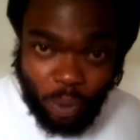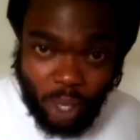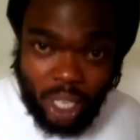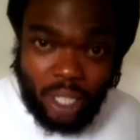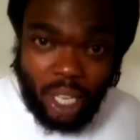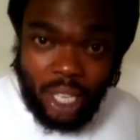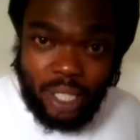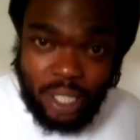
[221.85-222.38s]

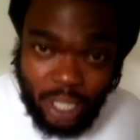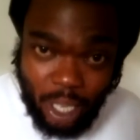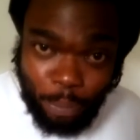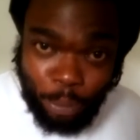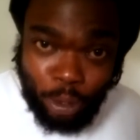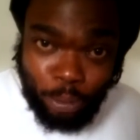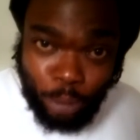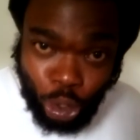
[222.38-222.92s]
What a
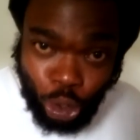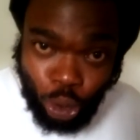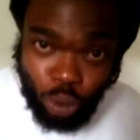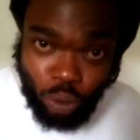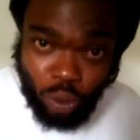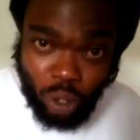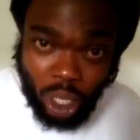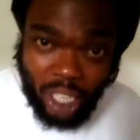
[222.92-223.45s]
simple
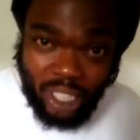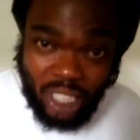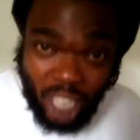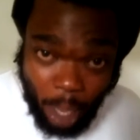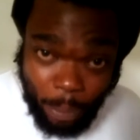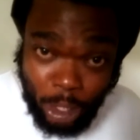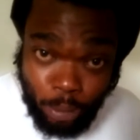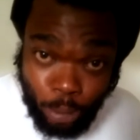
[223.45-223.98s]
move, a
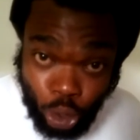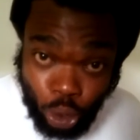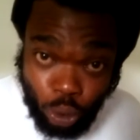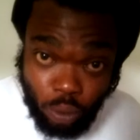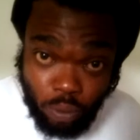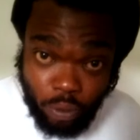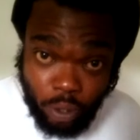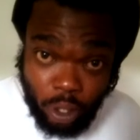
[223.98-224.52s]
dummy
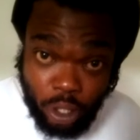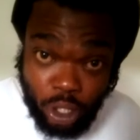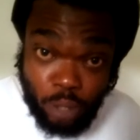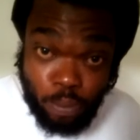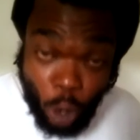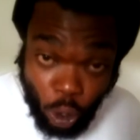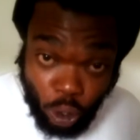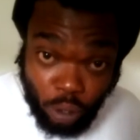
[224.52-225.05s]
move,
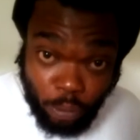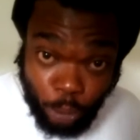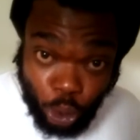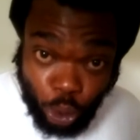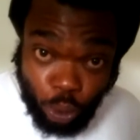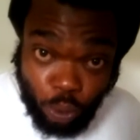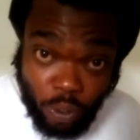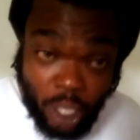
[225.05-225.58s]
smoker
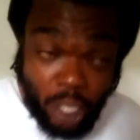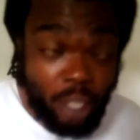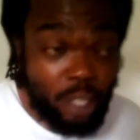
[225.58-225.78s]
move.